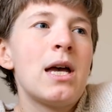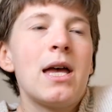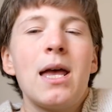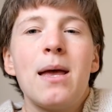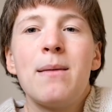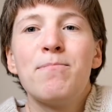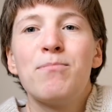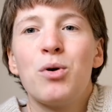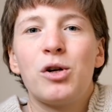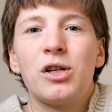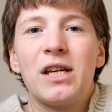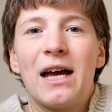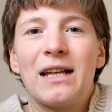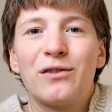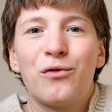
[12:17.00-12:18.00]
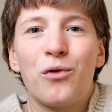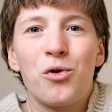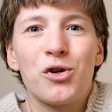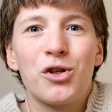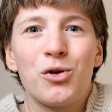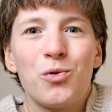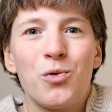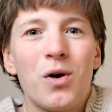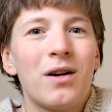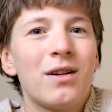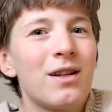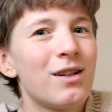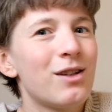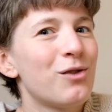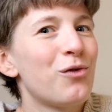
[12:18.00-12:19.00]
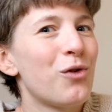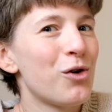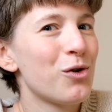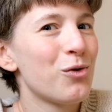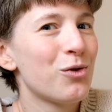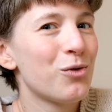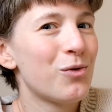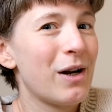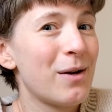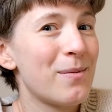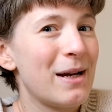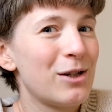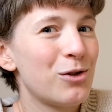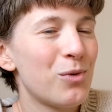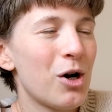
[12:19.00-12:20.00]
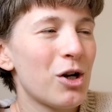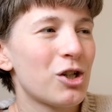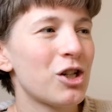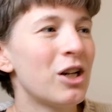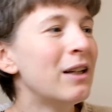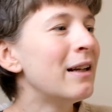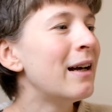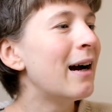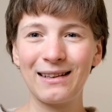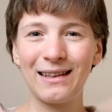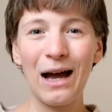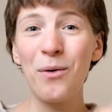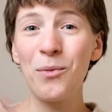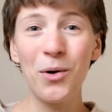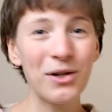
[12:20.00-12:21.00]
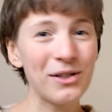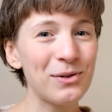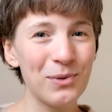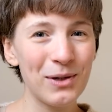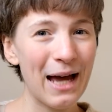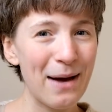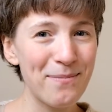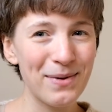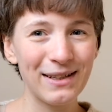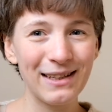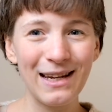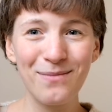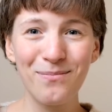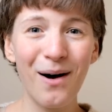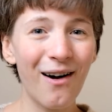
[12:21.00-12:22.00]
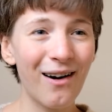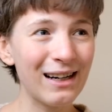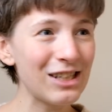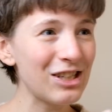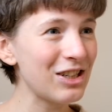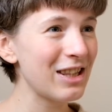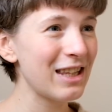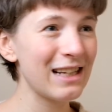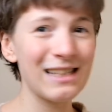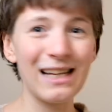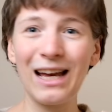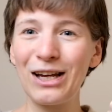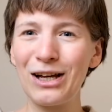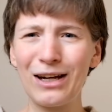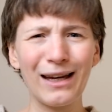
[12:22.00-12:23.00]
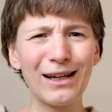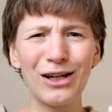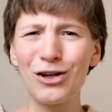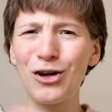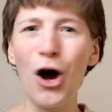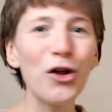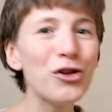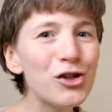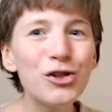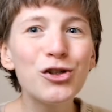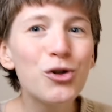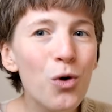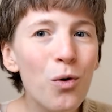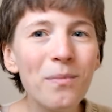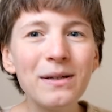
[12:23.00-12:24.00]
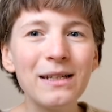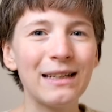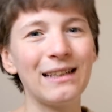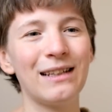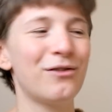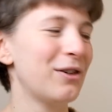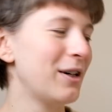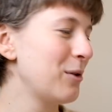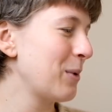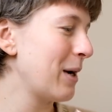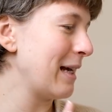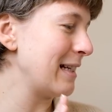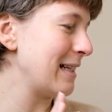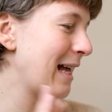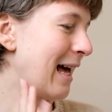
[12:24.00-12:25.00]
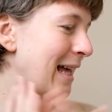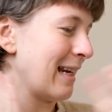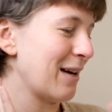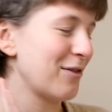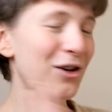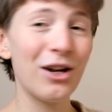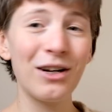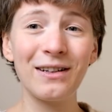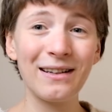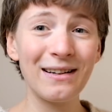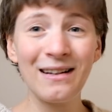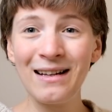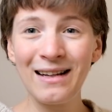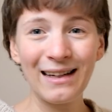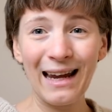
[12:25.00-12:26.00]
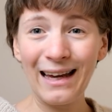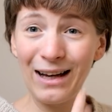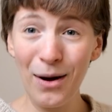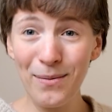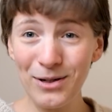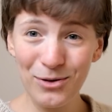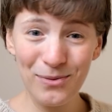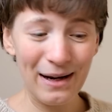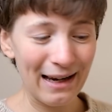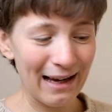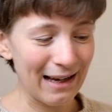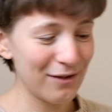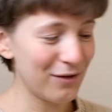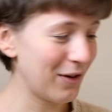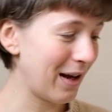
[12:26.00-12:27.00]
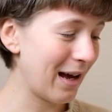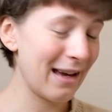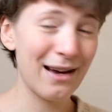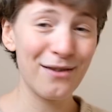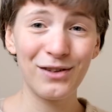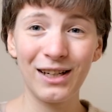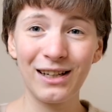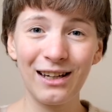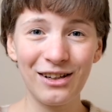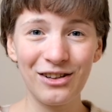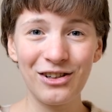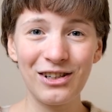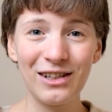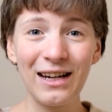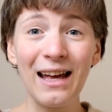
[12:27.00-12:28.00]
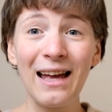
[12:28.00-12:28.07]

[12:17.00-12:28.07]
input yet for you to recommend to watch. That was what happened in March, the things I like consumed in different ways and have gotten like come into my life. I have decluttered.